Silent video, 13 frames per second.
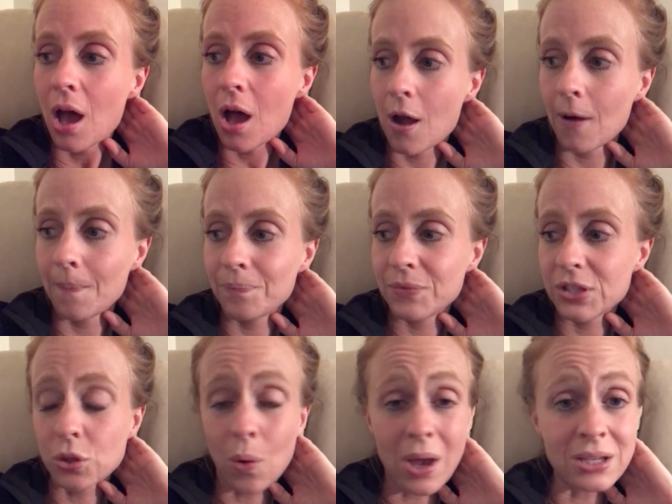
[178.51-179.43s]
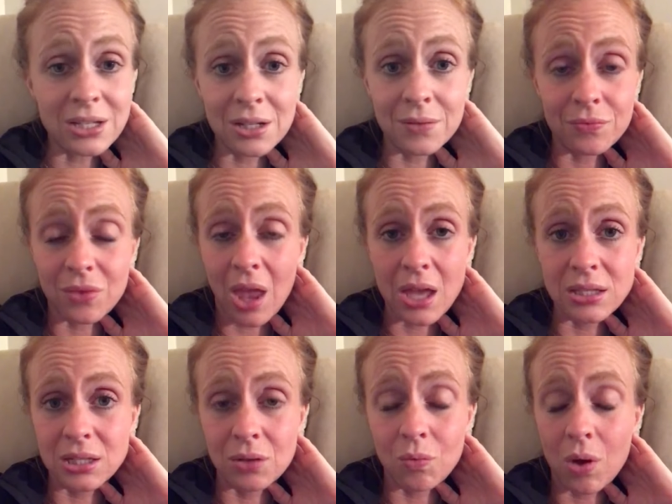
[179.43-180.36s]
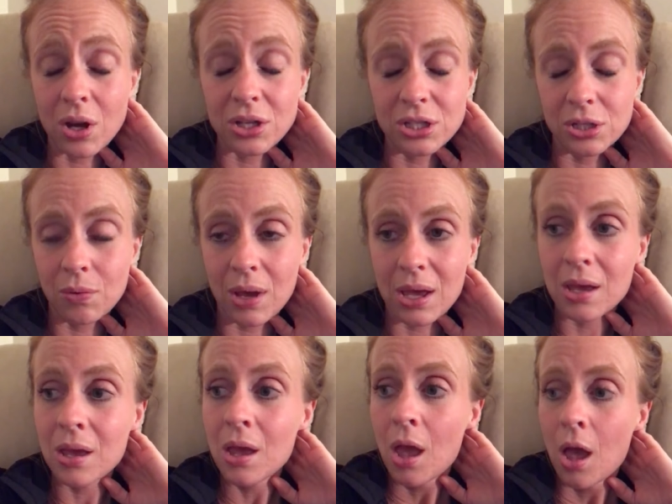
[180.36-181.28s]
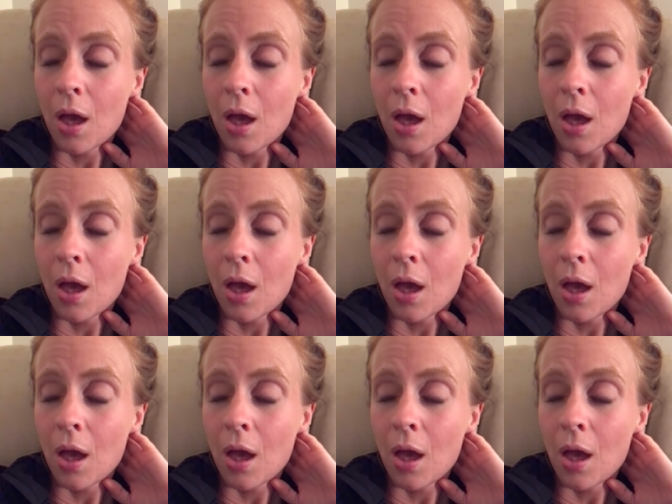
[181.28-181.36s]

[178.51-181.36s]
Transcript: So I didn't want to do it.